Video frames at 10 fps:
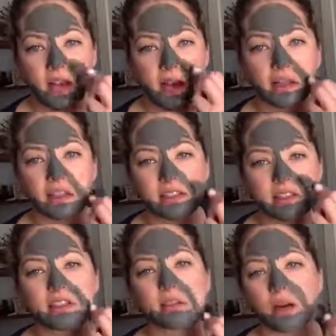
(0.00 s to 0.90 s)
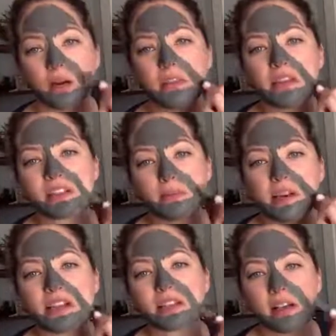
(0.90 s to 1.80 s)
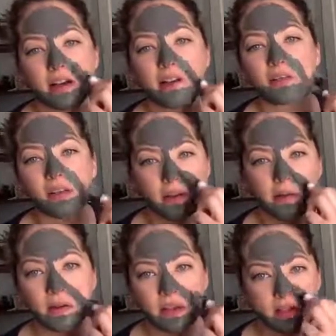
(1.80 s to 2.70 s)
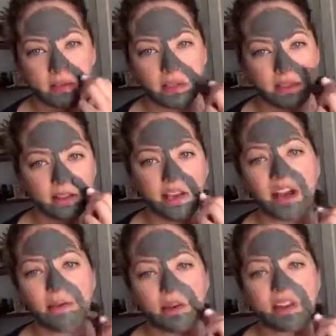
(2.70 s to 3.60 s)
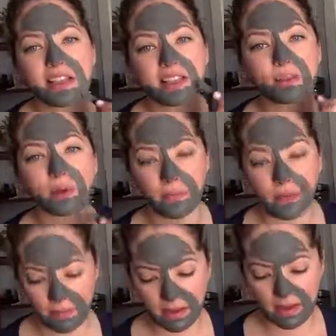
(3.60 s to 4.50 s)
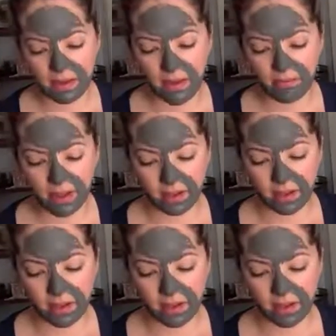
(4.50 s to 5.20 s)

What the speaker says: I like to scrub this mask off. So again, I'm putting this where maybe I have like